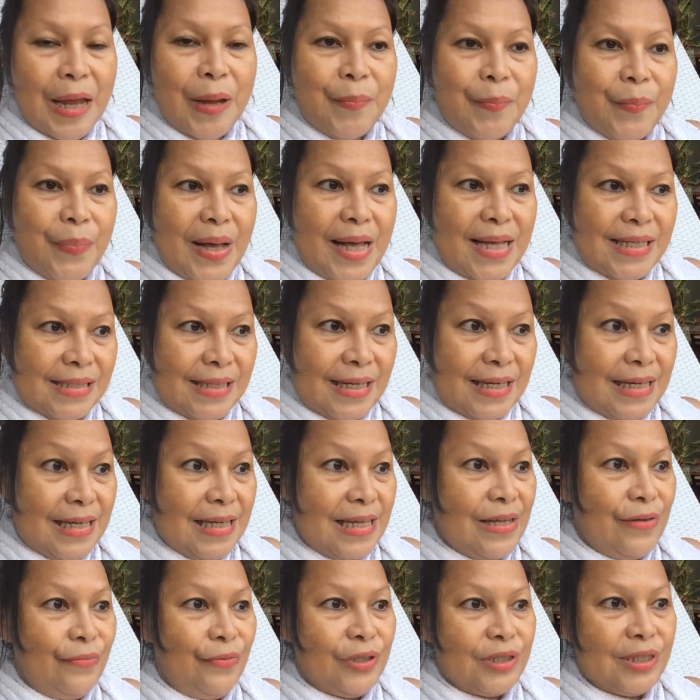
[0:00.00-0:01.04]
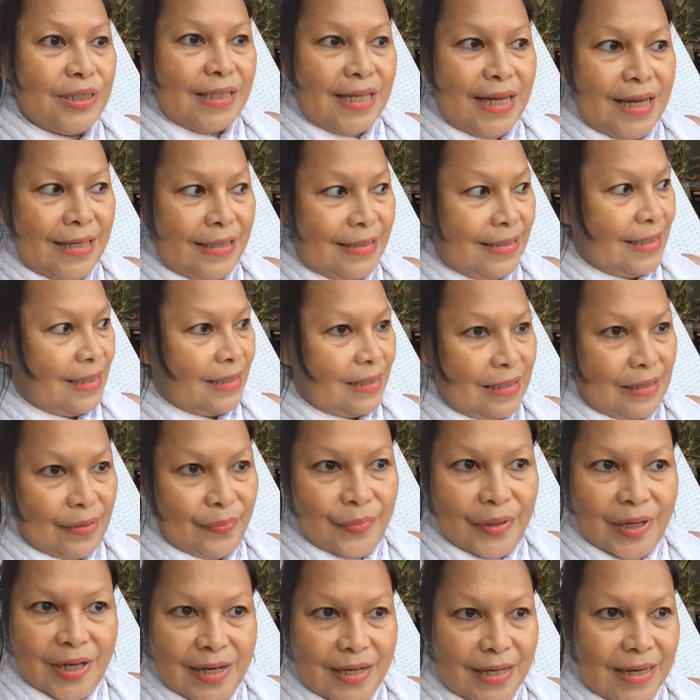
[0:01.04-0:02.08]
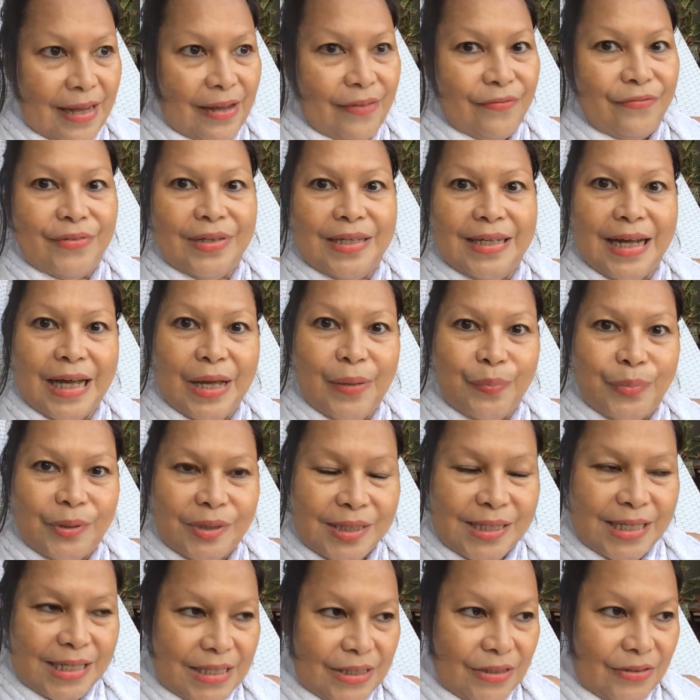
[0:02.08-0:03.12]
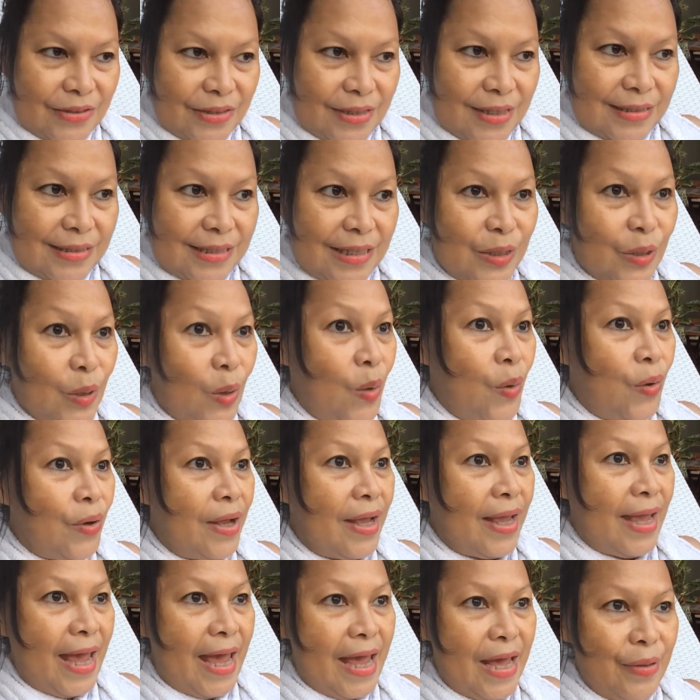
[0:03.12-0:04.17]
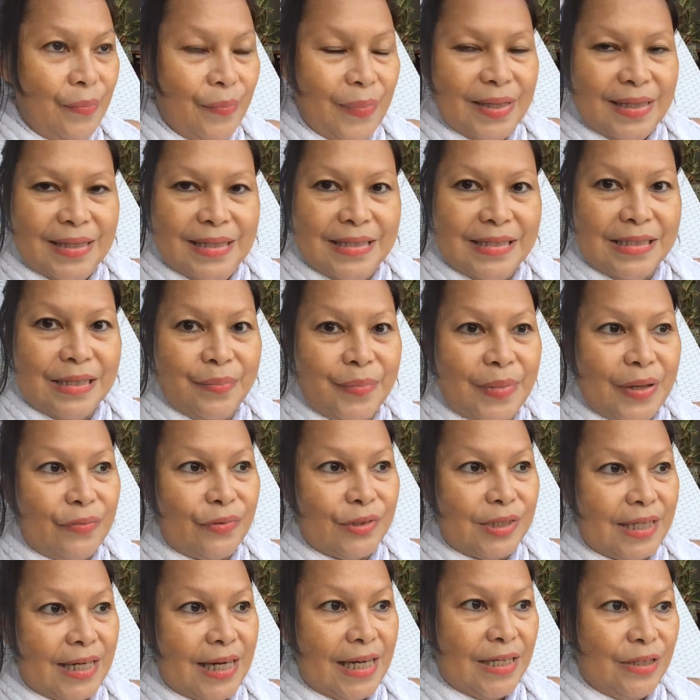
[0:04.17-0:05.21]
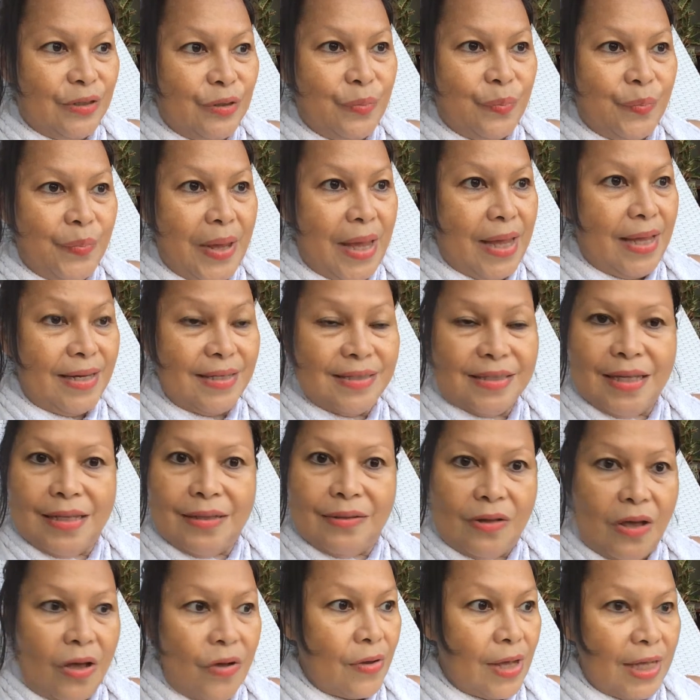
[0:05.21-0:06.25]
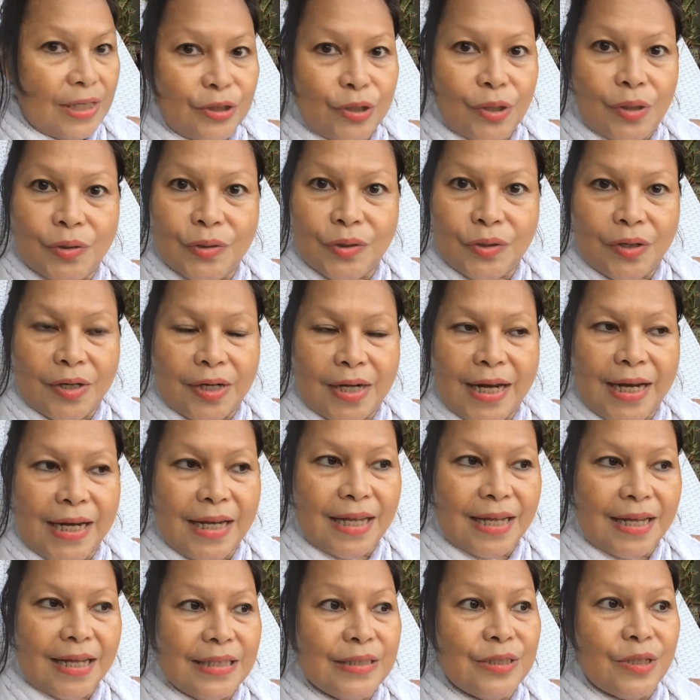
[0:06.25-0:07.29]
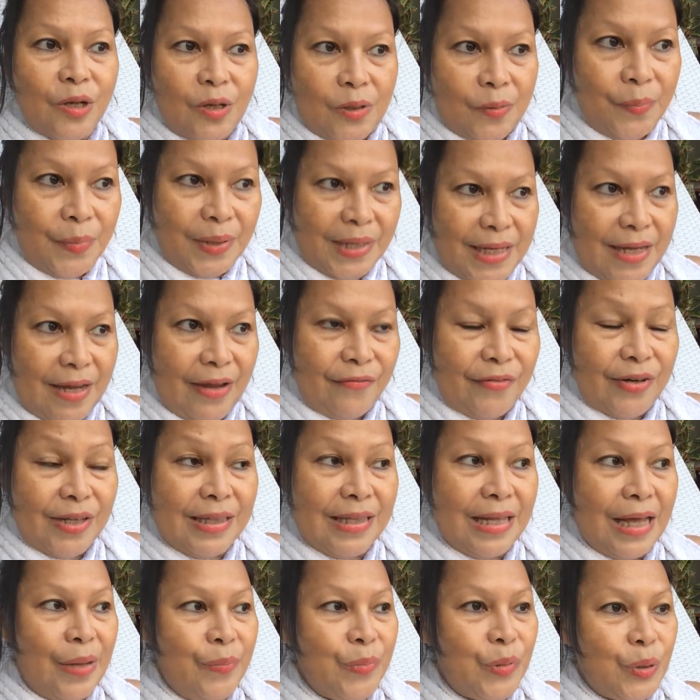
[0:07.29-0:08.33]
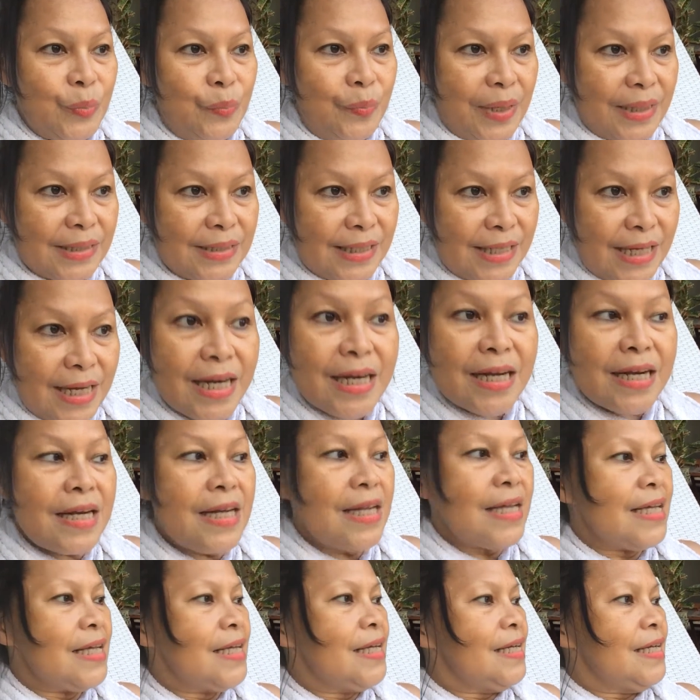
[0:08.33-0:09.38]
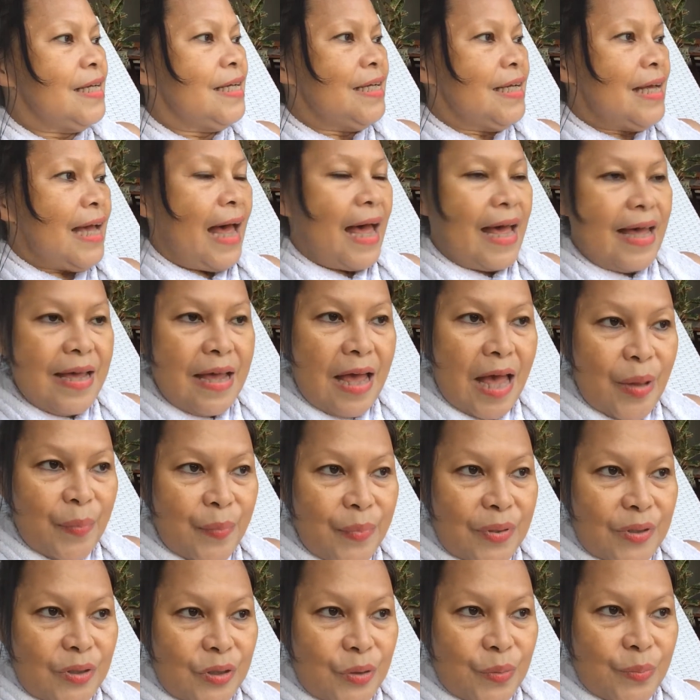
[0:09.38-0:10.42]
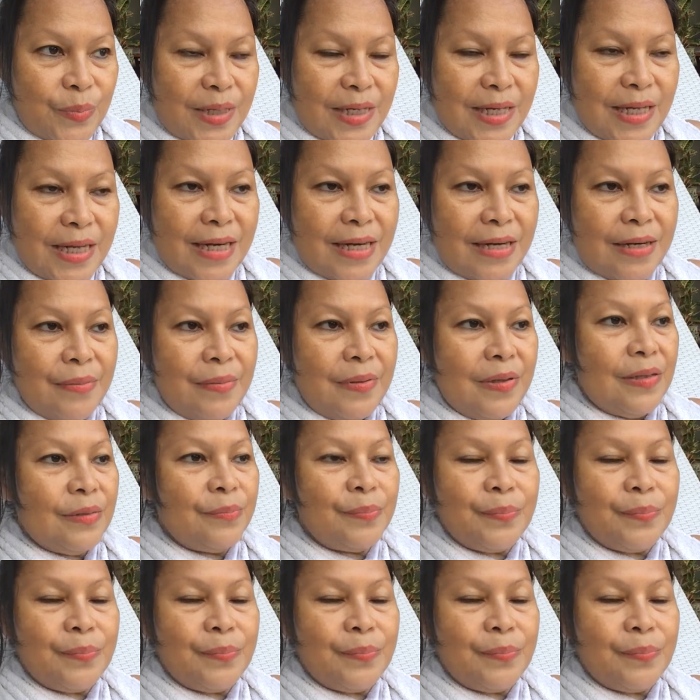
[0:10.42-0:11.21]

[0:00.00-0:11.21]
I passed and he was there. He said, come on, have the cappuccino. I said, okay, but this time I was ready to pay. He said, no, I told you already, it's on me. Every time you pass here, I happen to be here,